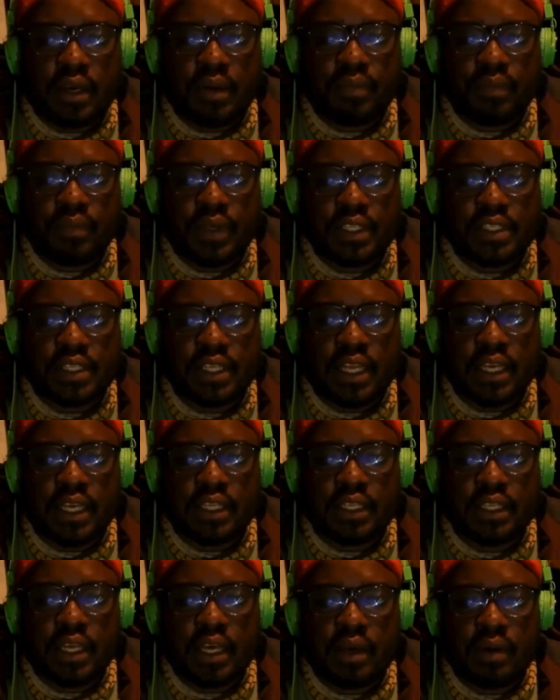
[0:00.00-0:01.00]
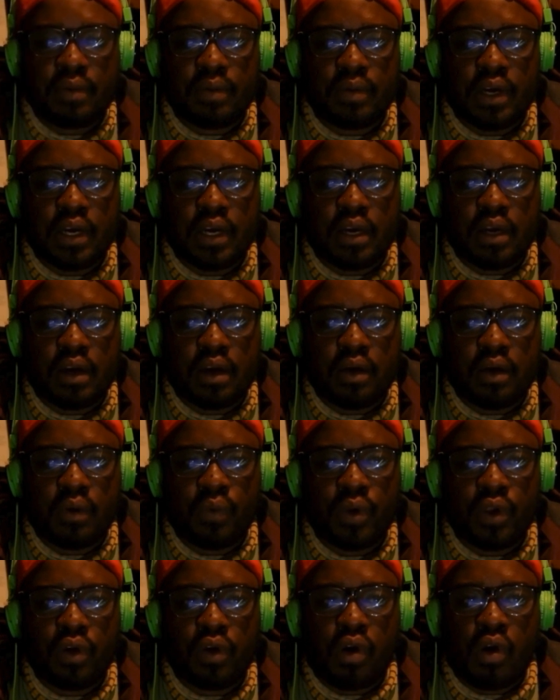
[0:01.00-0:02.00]
is like now
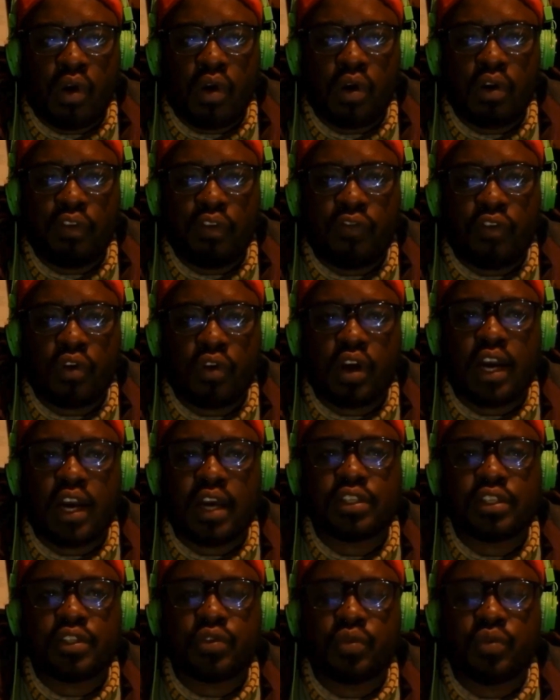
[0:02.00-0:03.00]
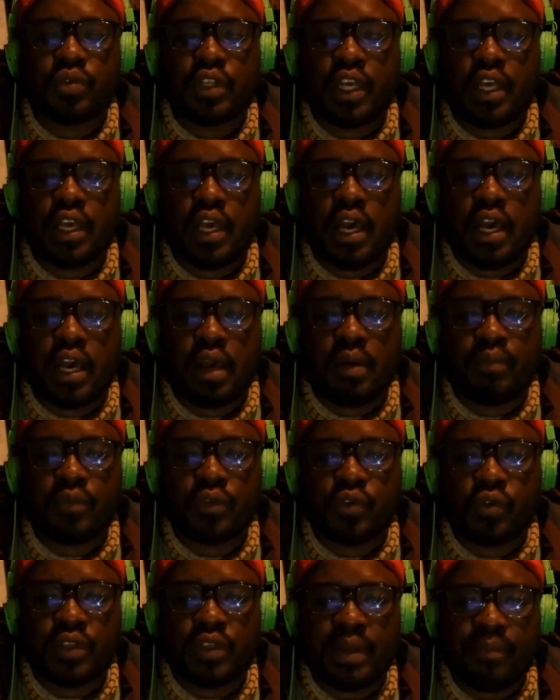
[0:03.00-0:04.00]
we all focus to
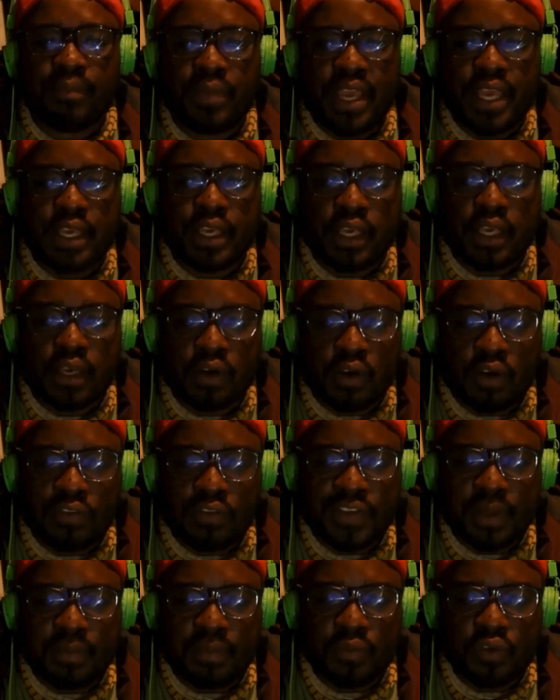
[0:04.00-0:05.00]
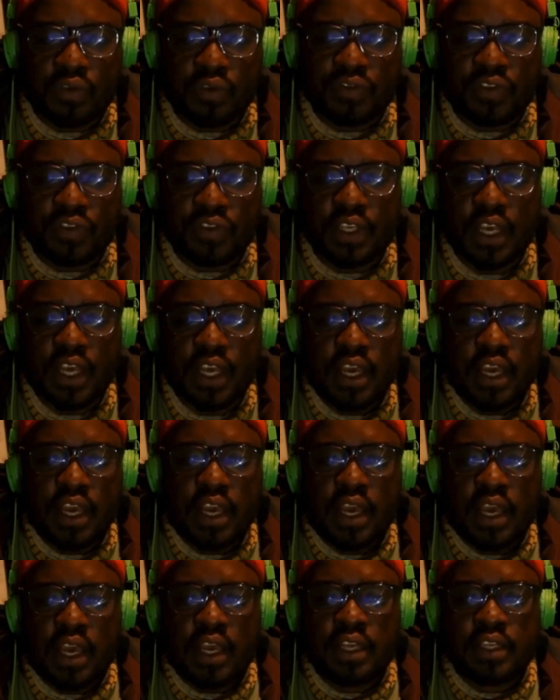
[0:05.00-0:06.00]
the making of the movie.
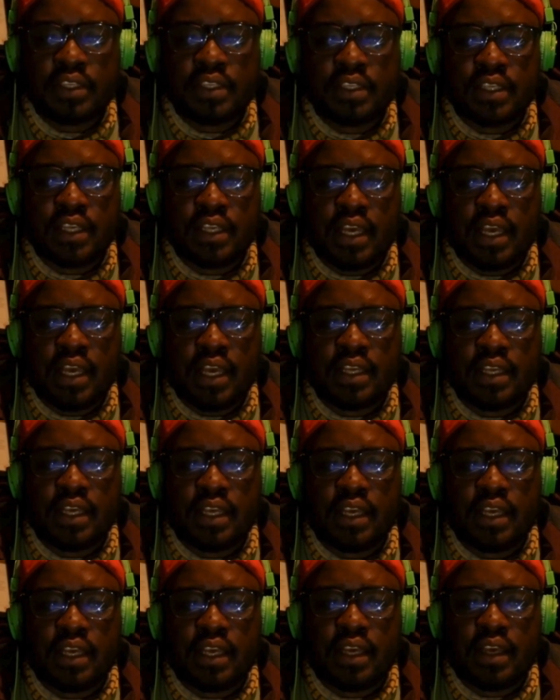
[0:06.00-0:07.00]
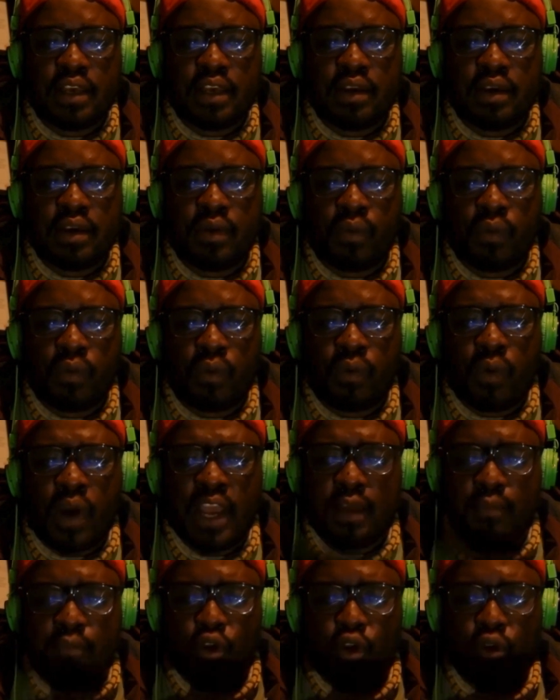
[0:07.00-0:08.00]
As why
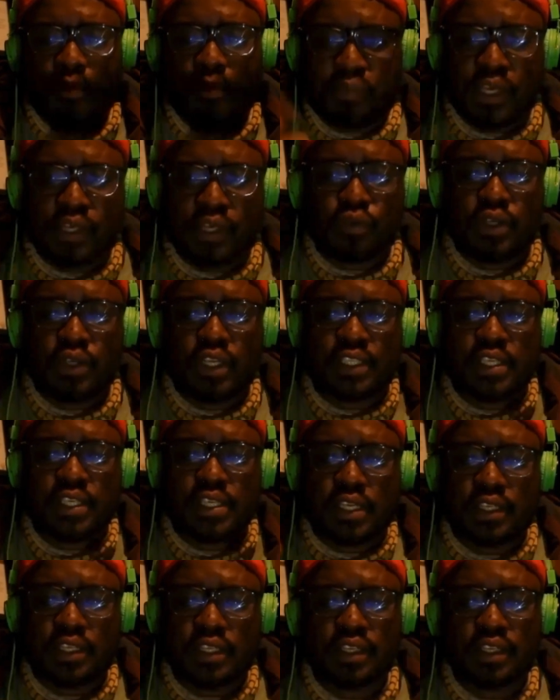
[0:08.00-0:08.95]
I'm not big to the screen?